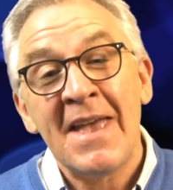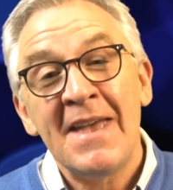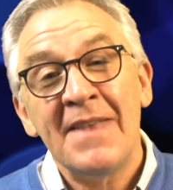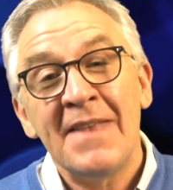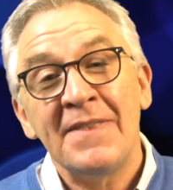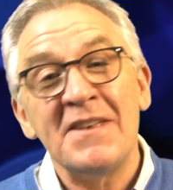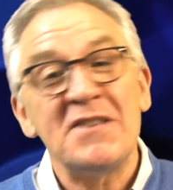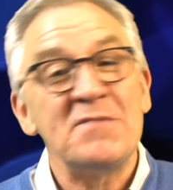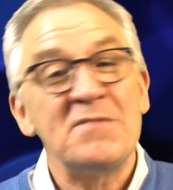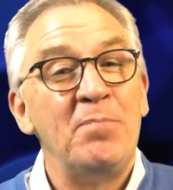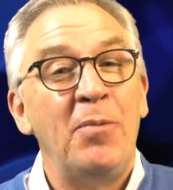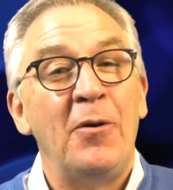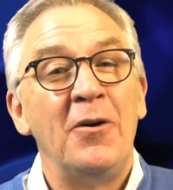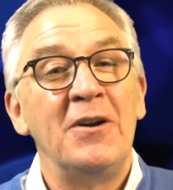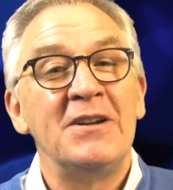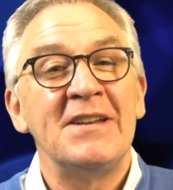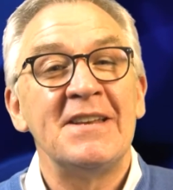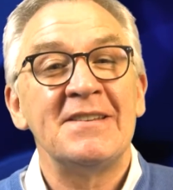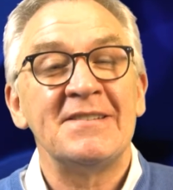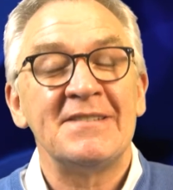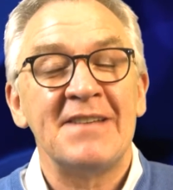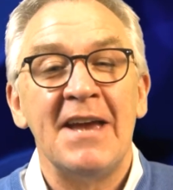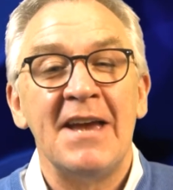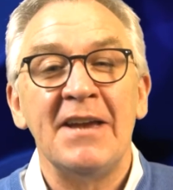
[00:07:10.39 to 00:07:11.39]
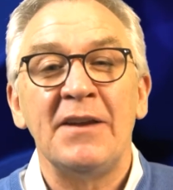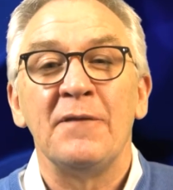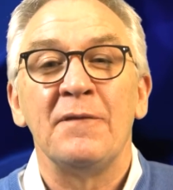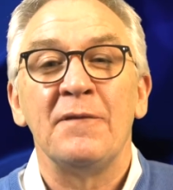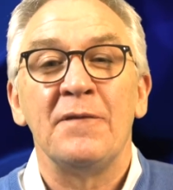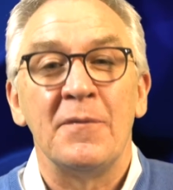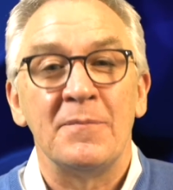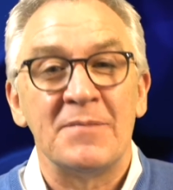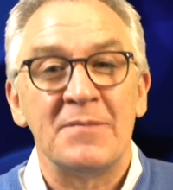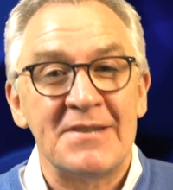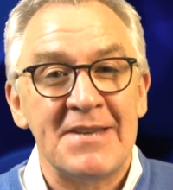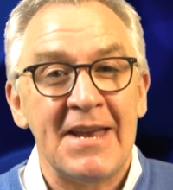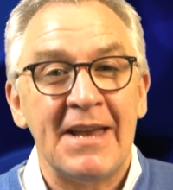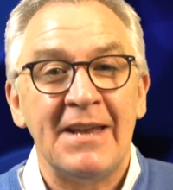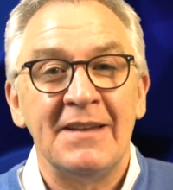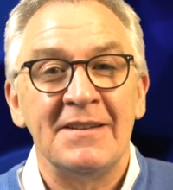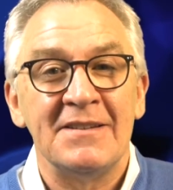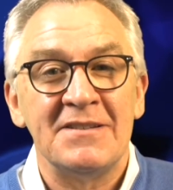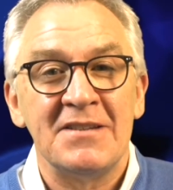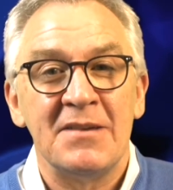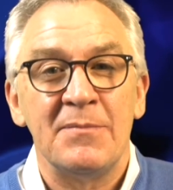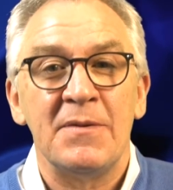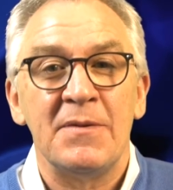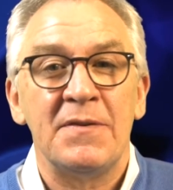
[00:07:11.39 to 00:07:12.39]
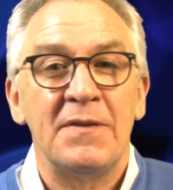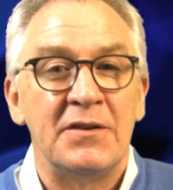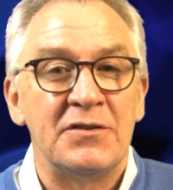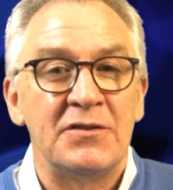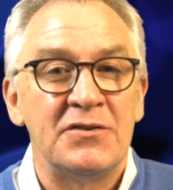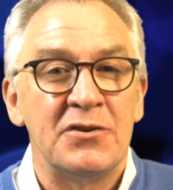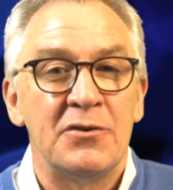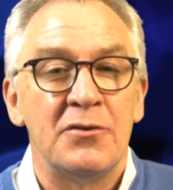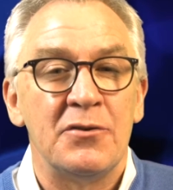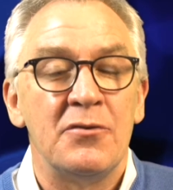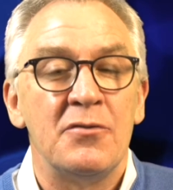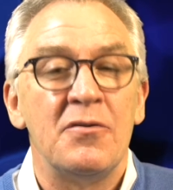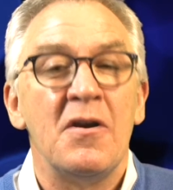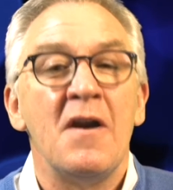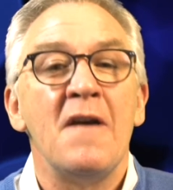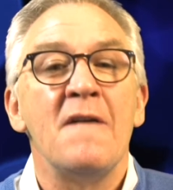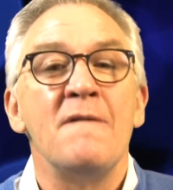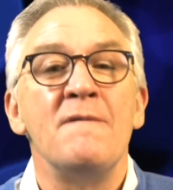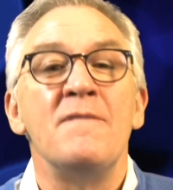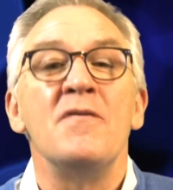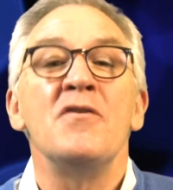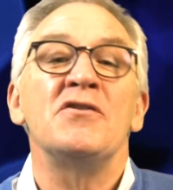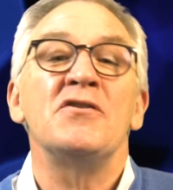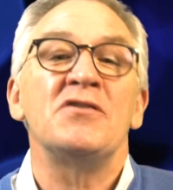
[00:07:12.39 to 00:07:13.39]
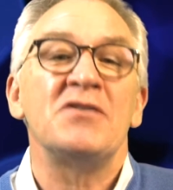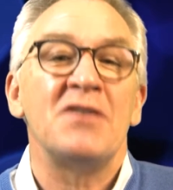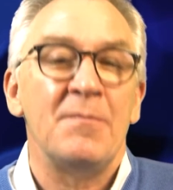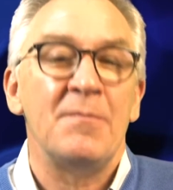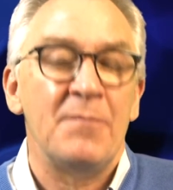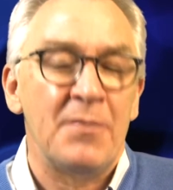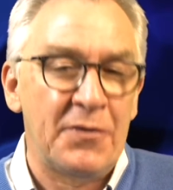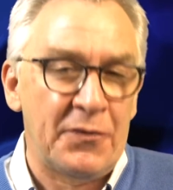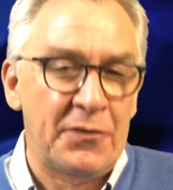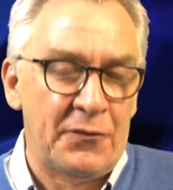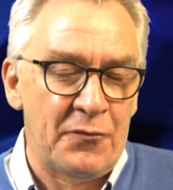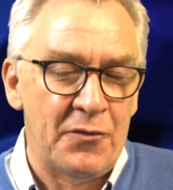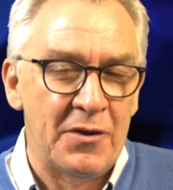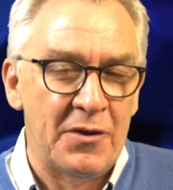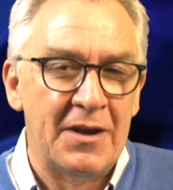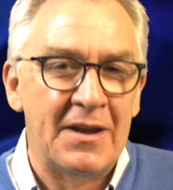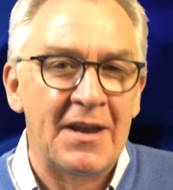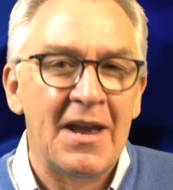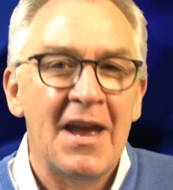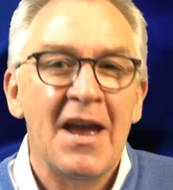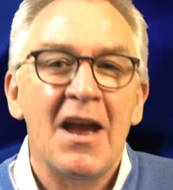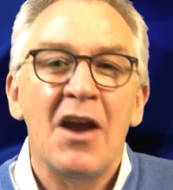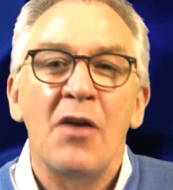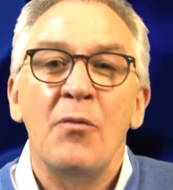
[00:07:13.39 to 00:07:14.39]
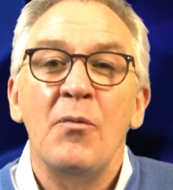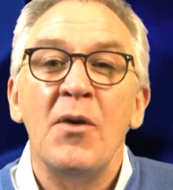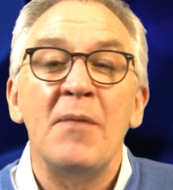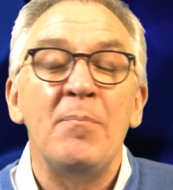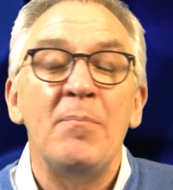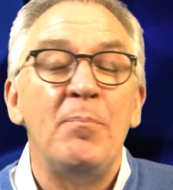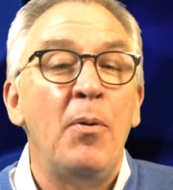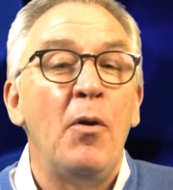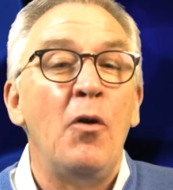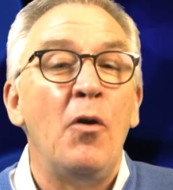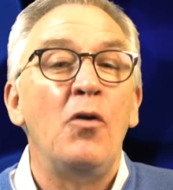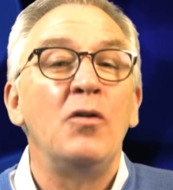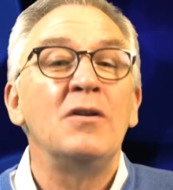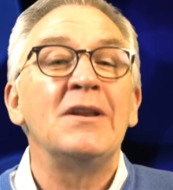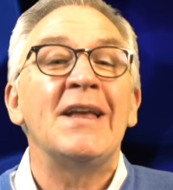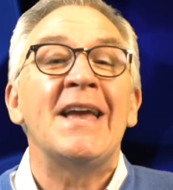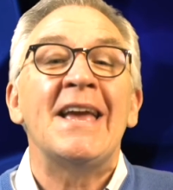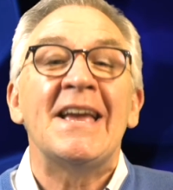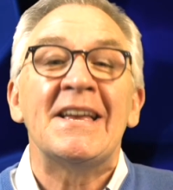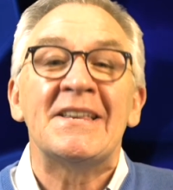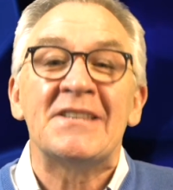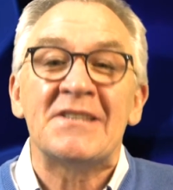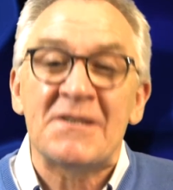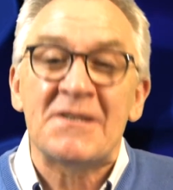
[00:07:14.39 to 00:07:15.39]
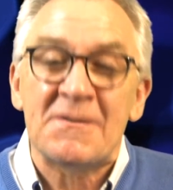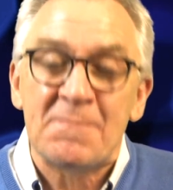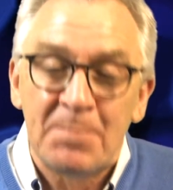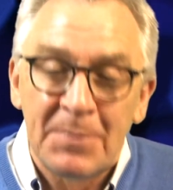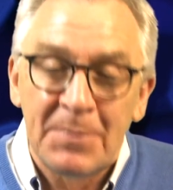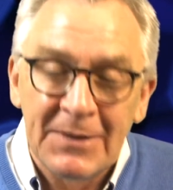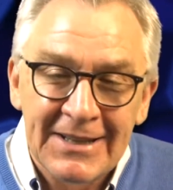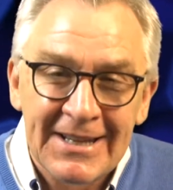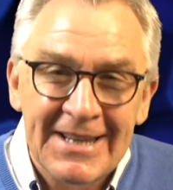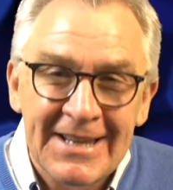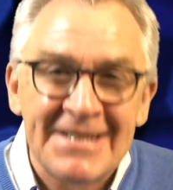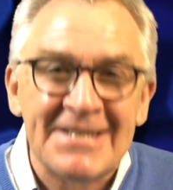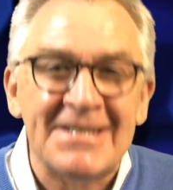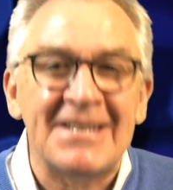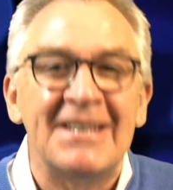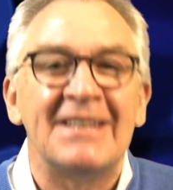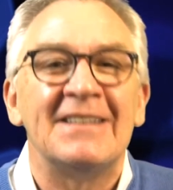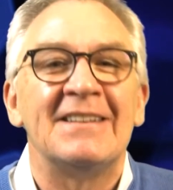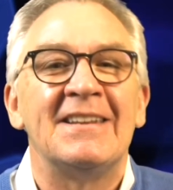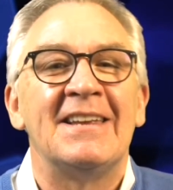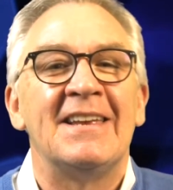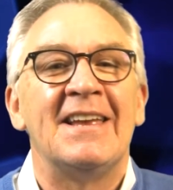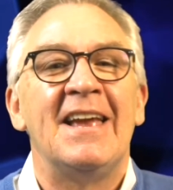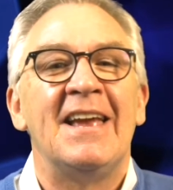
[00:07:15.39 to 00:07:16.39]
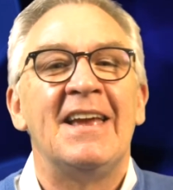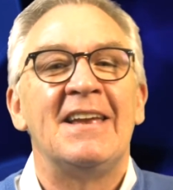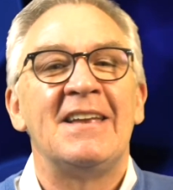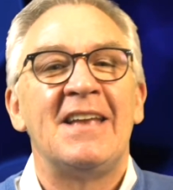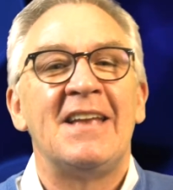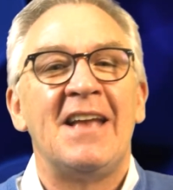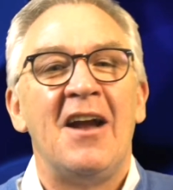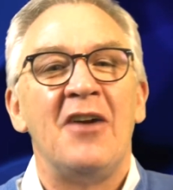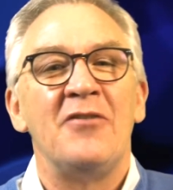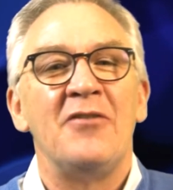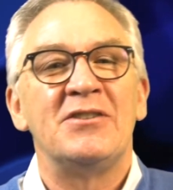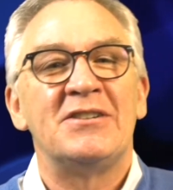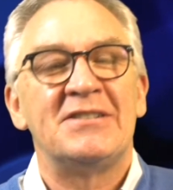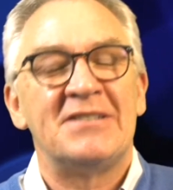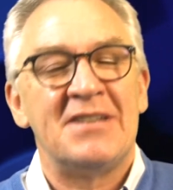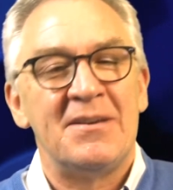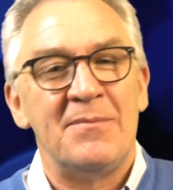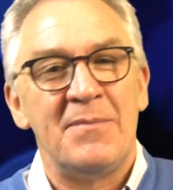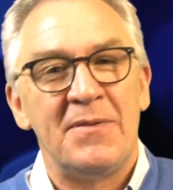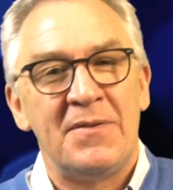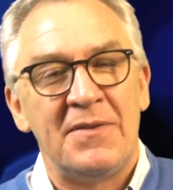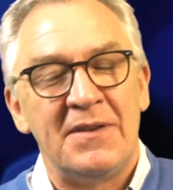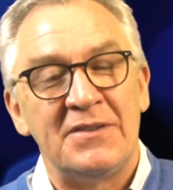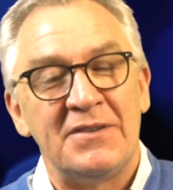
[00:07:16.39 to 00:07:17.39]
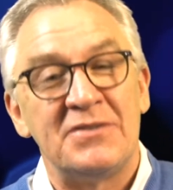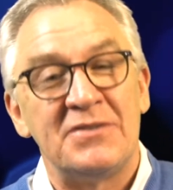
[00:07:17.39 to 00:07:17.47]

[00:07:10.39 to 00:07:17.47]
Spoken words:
This point is taken from 2 Timothy 2, verse number 3, where Paul explicitly encouraged Timothy